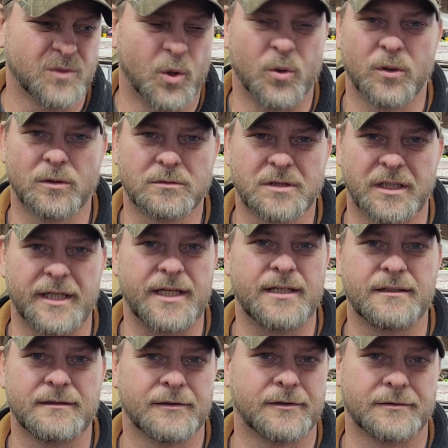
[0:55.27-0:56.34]
or
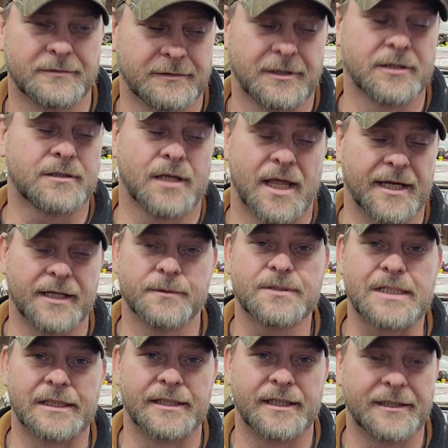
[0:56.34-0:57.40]
cleaned, or looked like it
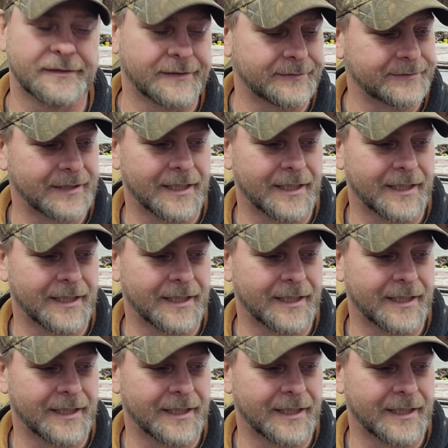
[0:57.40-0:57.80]
was cleaned.